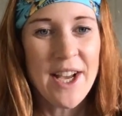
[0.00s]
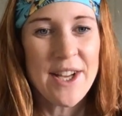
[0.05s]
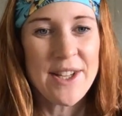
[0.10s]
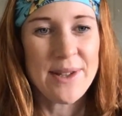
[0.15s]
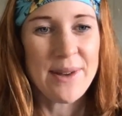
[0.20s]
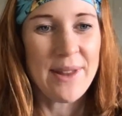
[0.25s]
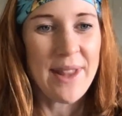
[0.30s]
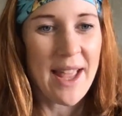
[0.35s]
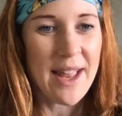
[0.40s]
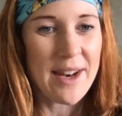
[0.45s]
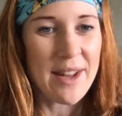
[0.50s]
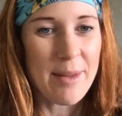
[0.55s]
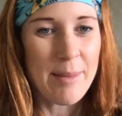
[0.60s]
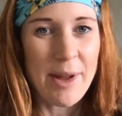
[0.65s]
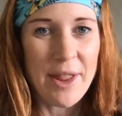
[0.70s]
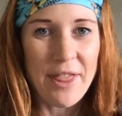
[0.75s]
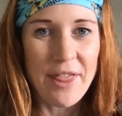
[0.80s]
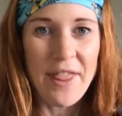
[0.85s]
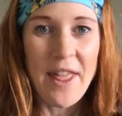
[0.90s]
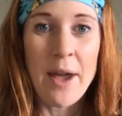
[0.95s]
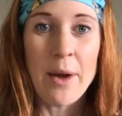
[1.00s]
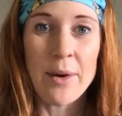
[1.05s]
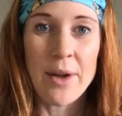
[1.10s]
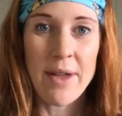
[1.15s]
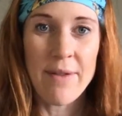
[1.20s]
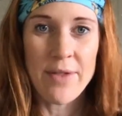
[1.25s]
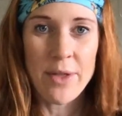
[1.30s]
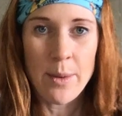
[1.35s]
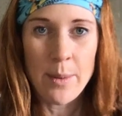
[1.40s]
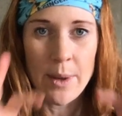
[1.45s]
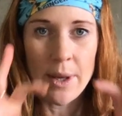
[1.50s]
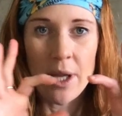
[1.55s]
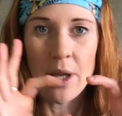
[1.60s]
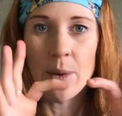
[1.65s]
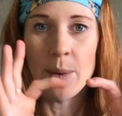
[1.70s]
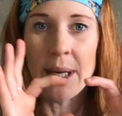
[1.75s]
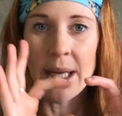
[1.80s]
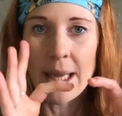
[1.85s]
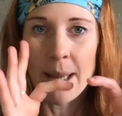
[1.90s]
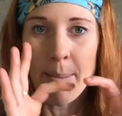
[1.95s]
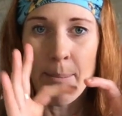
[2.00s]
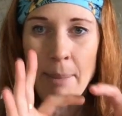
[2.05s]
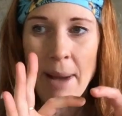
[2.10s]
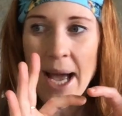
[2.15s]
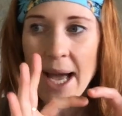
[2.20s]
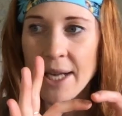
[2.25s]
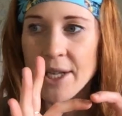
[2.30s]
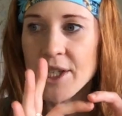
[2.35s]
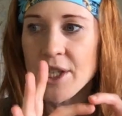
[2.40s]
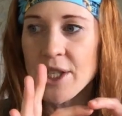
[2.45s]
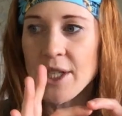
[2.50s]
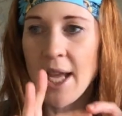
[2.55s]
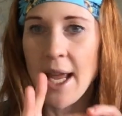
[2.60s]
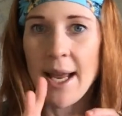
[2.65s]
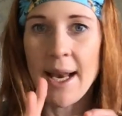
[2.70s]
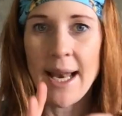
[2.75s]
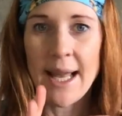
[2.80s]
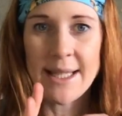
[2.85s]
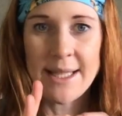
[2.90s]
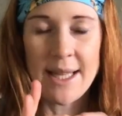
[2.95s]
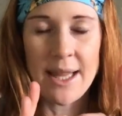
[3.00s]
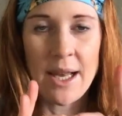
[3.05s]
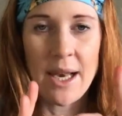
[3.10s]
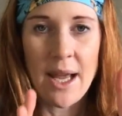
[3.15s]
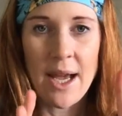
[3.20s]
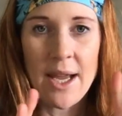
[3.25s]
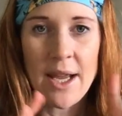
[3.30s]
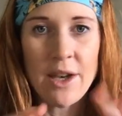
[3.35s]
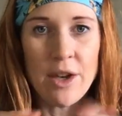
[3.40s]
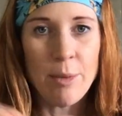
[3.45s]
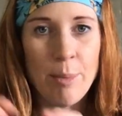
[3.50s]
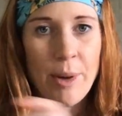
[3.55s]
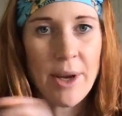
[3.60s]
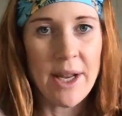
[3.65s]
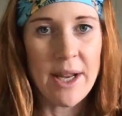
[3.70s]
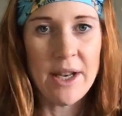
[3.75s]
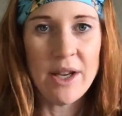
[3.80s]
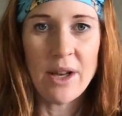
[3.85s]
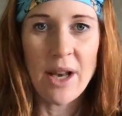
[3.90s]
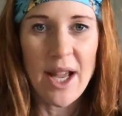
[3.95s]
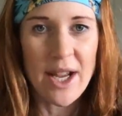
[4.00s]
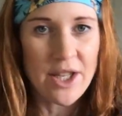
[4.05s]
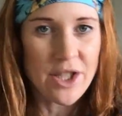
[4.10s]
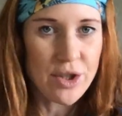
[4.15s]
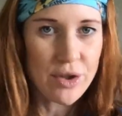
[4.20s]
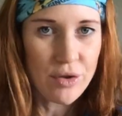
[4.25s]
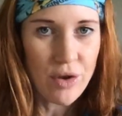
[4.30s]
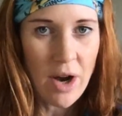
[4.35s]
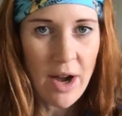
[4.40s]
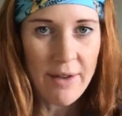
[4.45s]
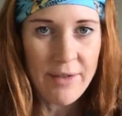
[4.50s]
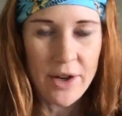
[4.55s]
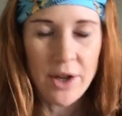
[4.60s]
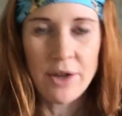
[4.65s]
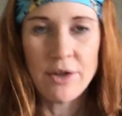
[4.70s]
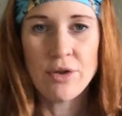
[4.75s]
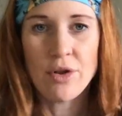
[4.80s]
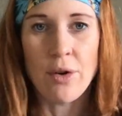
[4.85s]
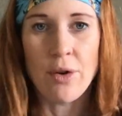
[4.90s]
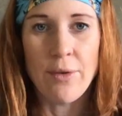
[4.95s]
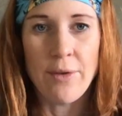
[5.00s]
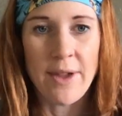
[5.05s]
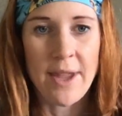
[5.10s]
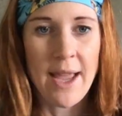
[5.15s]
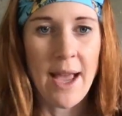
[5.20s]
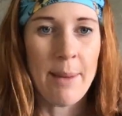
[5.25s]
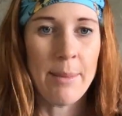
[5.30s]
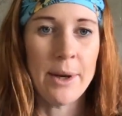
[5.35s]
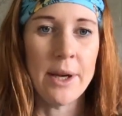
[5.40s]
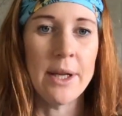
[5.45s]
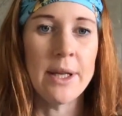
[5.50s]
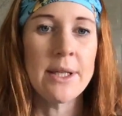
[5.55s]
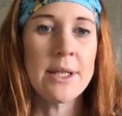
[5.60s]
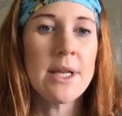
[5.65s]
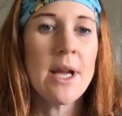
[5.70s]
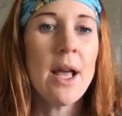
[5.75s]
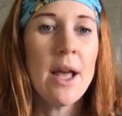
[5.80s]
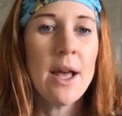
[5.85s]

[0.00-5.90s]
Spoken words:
So at the end of the month, they'll give you a little badge saying Last of the Light, and you put it in your like Strava trophy cabinet.